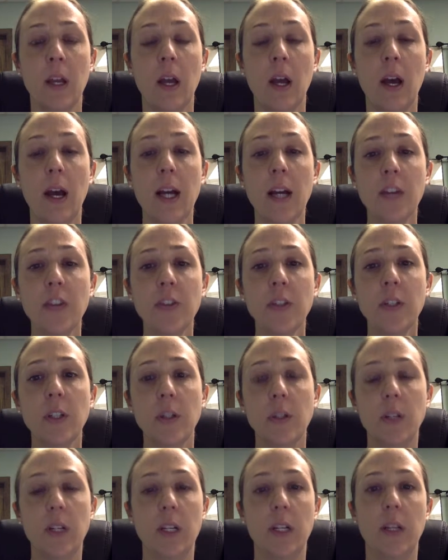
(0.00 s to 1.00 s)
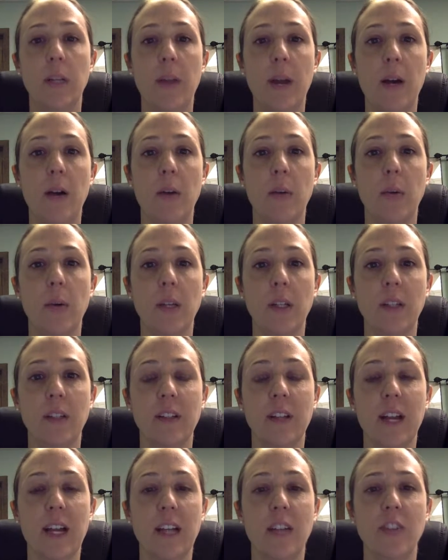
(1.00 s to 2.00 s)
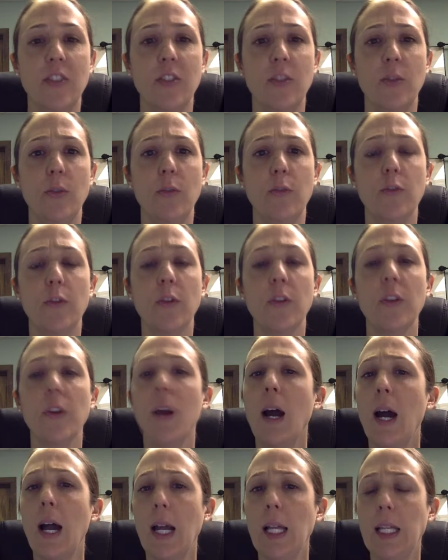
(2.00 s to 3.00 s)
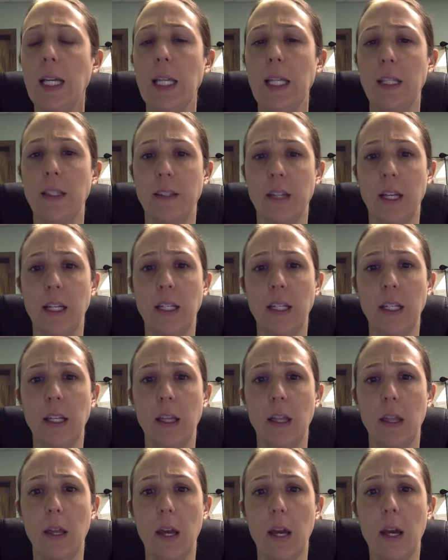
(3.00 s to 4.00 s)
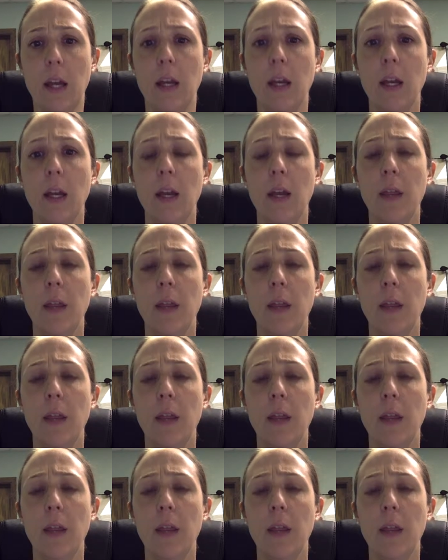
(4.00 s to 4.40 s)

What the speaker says: I also included in the PowerPoint slide to further highlight this idea that